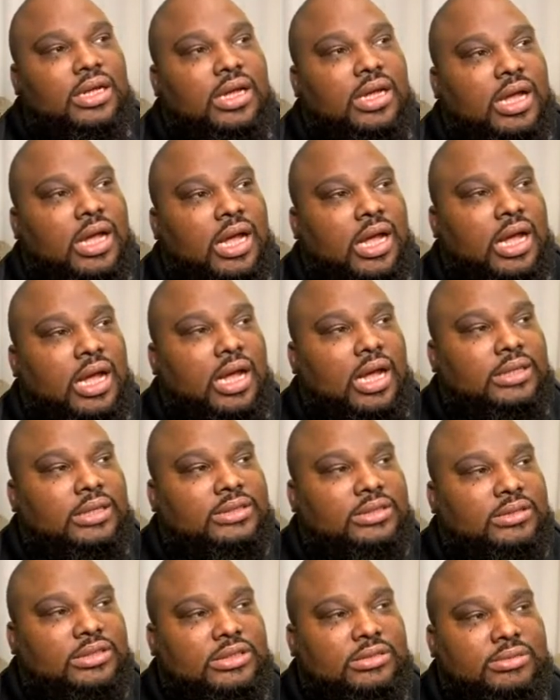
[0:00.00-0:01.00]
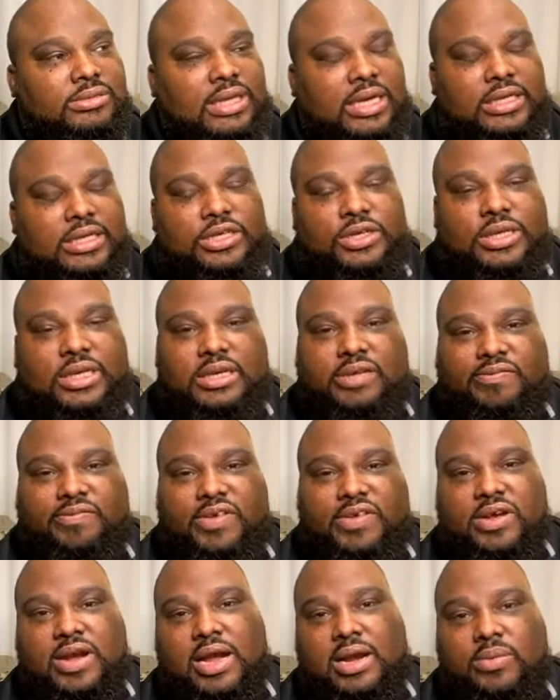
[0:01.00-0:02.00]
Like you need to
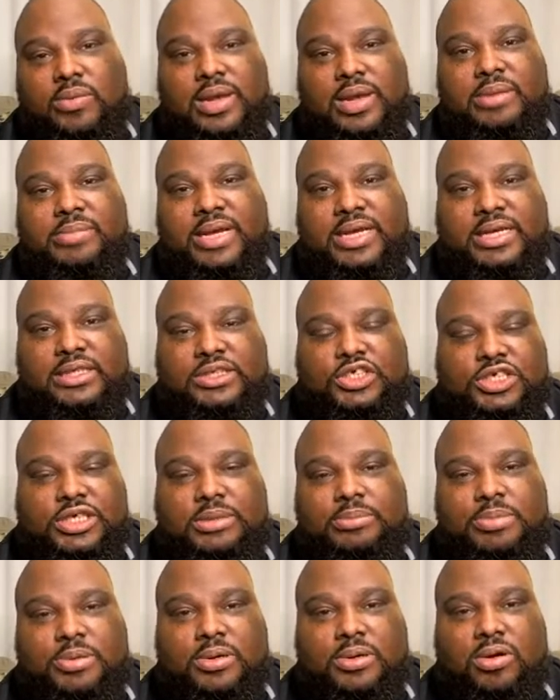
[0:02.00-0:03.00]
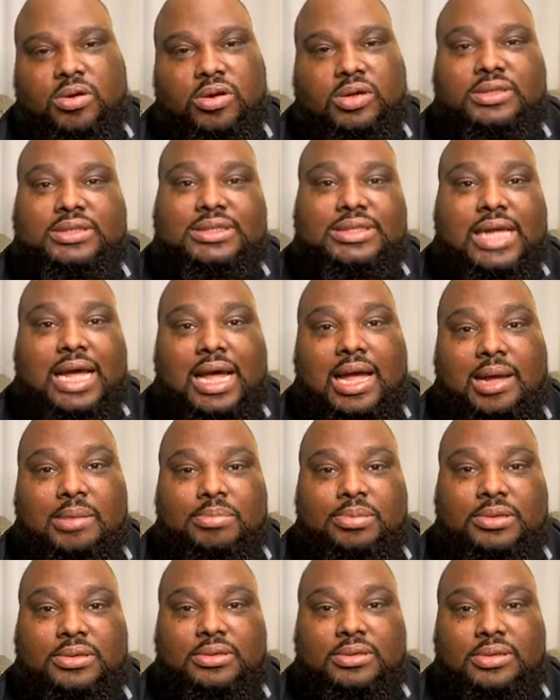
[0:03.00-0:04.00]
figure out a way to make it cheaper or stop."
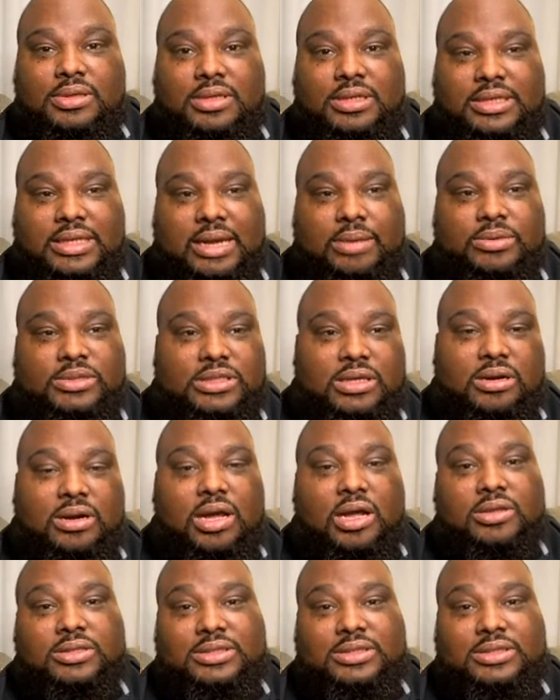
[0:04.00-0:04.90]
That was her.